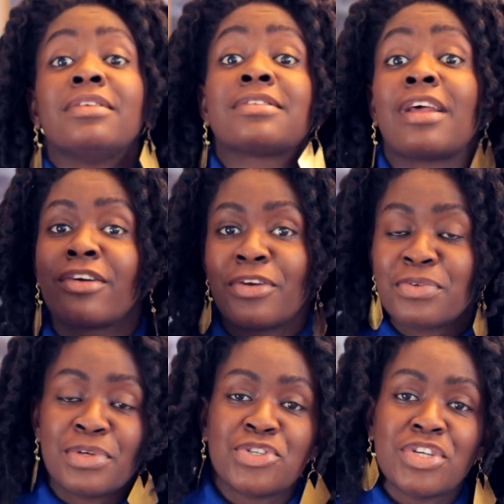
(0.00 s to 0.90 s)
if you're going
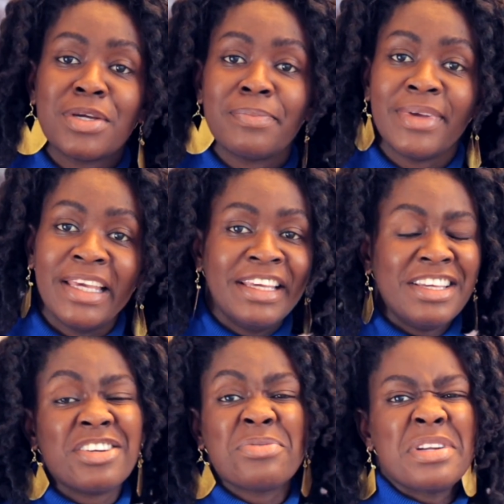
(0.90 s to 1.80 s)
to the gym,
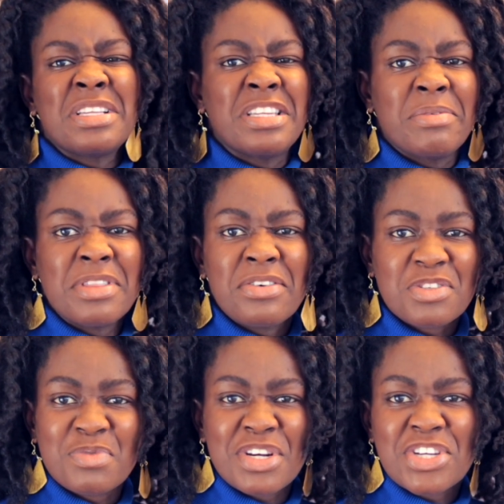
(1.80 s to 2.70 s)
you don't want to stand in the
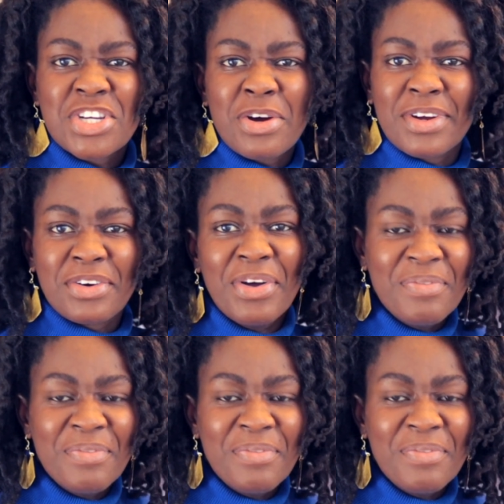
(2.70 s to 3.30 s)
hospital shower